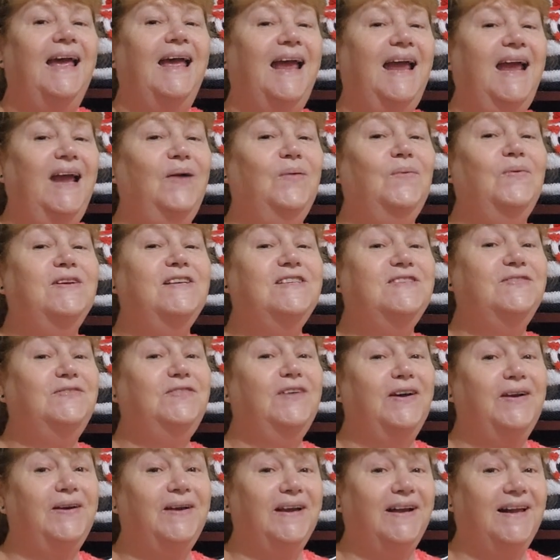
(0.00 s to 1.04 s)
It was
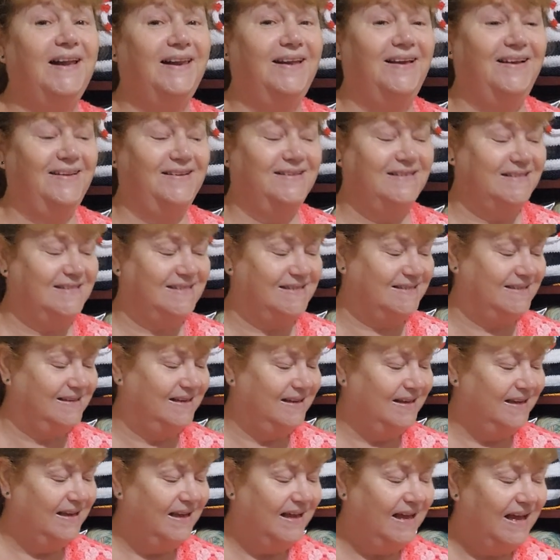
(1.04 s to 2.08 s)
very close,
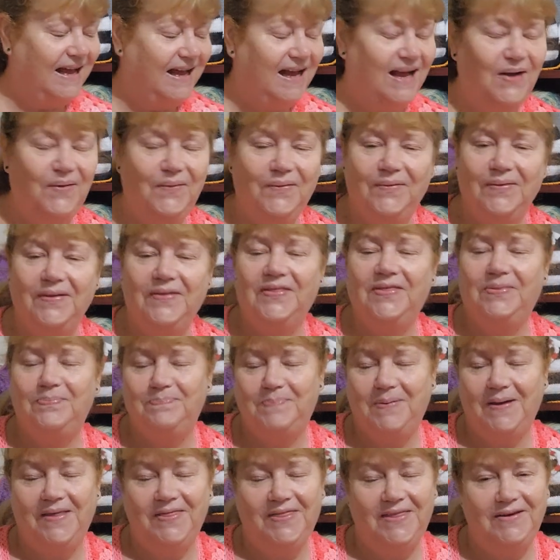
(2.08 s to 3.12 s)

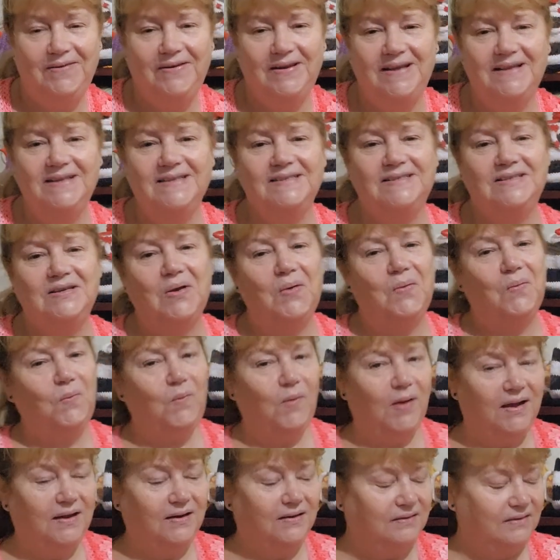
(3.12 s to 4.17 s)
but there is
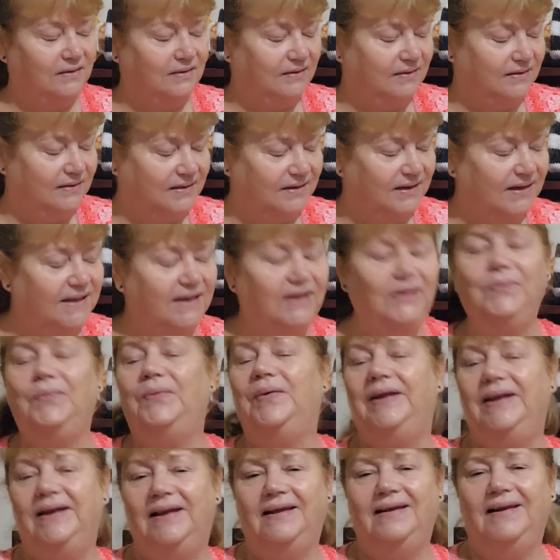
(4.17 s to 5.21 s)
one clear
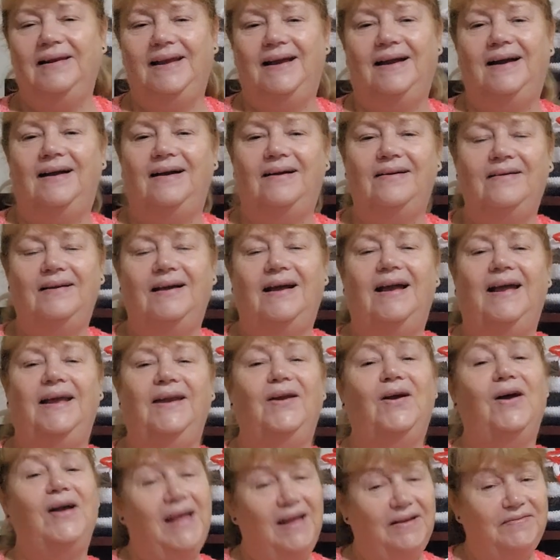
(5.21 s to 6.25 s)
winner now, and
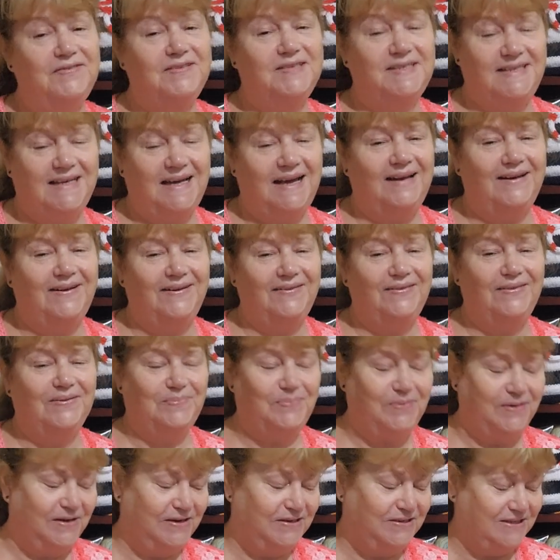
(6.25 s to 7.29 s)
I have started the
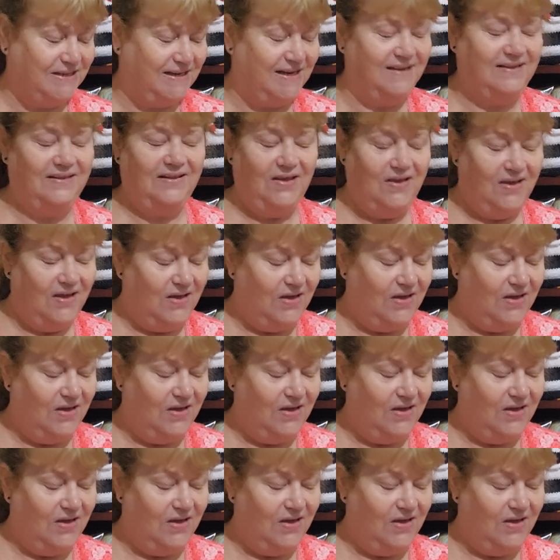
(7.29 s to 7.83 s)
project.